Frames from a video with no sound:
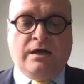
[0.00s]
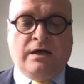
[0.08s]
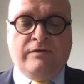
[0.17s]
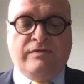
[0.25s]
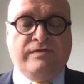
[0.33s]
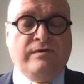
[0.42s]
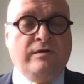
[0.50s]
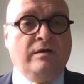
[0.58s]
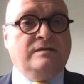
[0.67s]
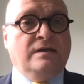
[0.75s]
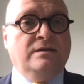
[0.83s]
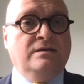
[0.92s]

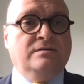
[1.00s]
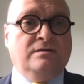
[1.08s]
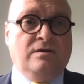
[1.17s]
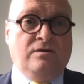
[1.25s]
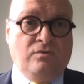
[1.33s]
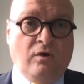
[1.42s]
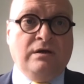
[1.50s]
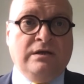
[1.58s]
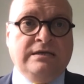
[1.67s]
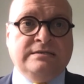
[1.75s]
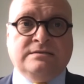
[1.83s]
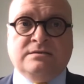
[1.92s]
Third and not
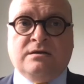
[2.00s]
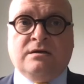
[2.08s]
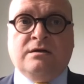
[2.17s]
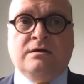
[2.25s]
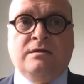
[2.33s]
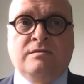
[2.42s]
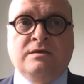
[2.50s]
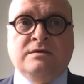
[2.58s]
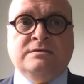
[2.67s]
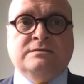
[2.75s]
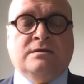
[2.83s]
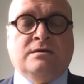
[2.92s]
least in
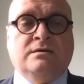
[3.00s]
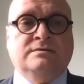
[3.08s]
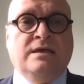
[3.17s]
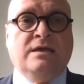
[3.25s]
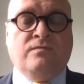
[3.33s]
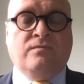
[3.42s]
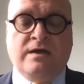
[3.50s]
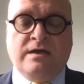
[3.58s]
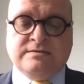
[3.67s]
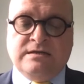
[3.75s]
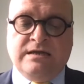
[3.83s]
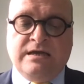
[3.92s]
this takeaway
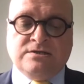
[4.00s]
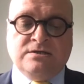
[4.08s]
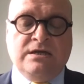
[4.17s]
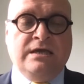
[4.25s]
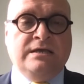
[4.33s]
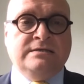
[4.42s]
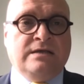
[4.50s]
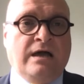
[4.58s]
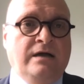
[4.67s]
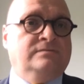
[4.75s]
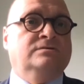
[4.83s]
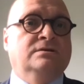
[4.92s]
selection is
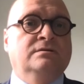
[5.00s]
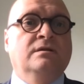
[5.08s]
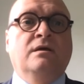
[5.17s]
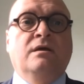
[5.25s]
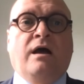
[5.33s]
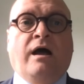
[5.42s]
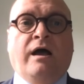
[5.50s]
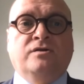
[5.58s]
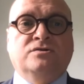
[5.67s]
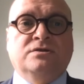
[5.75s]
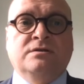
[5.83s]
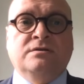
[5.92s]
hydrogen.
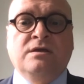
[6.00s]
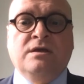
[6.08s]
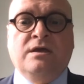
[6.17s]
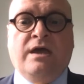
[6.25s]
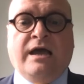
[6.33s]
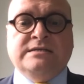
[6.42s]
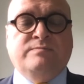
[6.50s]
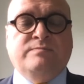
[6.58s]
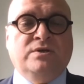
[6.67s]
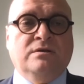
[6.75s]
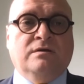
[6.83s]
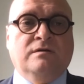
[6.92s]
Hydrogen has
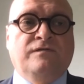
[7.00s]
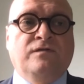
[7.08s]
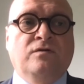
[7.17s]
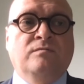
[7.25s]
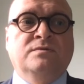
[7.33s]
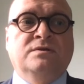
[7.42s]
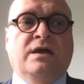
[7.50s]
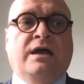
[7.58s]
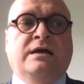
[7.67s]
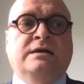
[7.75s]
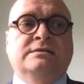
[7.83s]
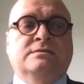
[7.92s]
been confirmed
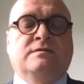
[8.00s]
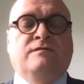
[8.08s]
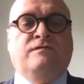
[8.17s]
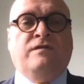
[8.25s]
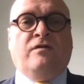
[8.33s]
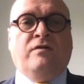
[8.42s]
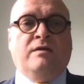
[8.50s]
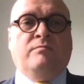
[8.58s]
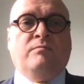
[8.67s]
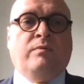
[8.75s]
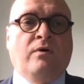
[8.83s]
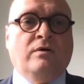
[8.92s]
as a very
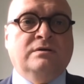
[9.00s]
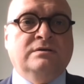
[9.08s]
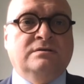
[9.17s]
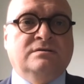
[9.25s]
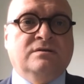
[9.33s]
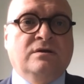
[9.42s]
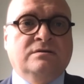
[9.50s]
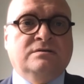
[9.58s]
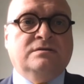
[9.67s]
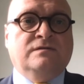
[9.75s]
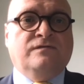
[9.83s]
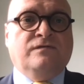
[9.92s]
important
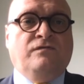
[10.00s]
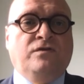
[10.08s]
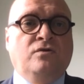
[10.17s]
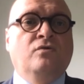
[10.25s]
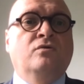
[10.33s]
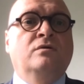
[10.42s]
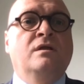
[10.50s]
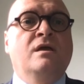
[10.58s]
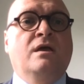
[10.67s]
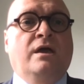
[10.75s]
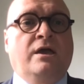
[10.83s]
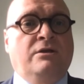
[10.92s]
alternative fuel
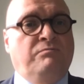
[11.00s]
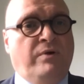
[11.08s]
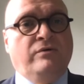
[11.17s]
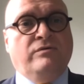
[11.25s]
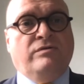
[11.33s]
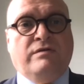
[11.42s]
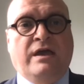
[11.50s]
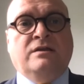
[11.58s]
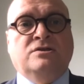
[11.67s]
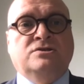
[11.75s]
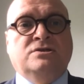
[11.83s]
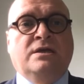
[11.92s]
in both
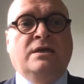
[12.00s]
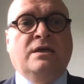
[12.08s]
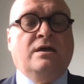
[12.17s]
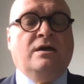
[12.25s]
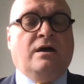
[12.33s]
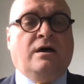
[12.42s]
energy